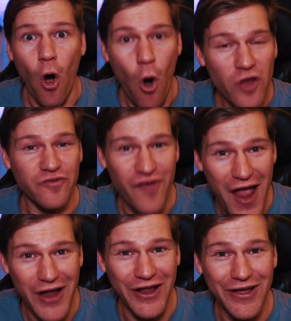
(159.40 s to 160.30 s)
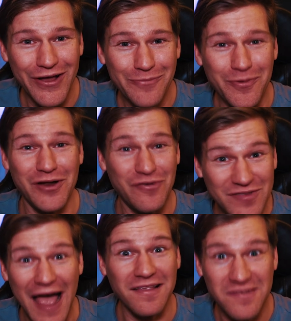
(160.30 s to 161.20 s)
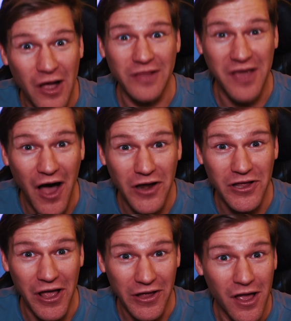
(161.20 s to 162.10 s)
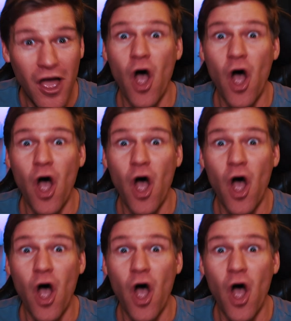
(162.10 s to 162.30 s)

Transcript: Oy vey! But if that's not Kanye,